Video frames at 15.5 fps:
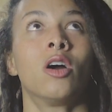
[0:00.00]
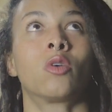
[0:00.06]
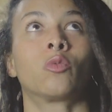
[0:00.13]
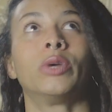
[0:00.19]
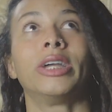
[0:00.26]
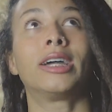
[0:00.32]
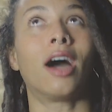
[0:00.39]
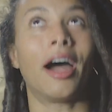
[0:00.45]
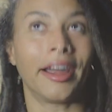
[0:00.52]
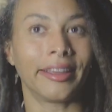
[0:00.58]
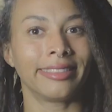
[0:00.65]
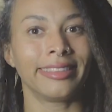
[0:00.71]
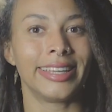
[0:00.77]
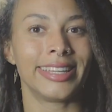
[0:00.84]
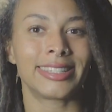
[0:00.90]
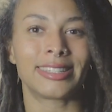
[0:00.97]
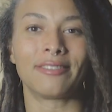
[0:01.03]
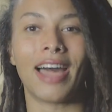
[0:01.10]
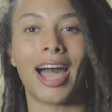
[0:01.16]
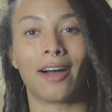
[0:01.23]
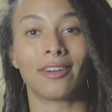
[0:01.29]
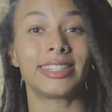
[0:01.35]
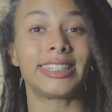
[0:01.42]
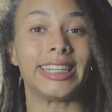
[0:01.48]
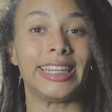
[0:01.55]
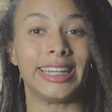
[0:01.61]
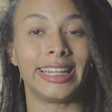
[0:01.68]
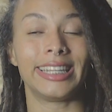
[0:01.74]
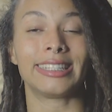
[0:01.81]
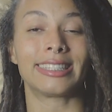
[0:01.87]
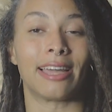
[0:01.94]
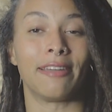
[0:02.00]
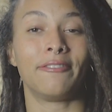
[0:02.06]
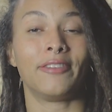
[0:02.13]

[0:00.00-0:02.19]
regardless of how tedious I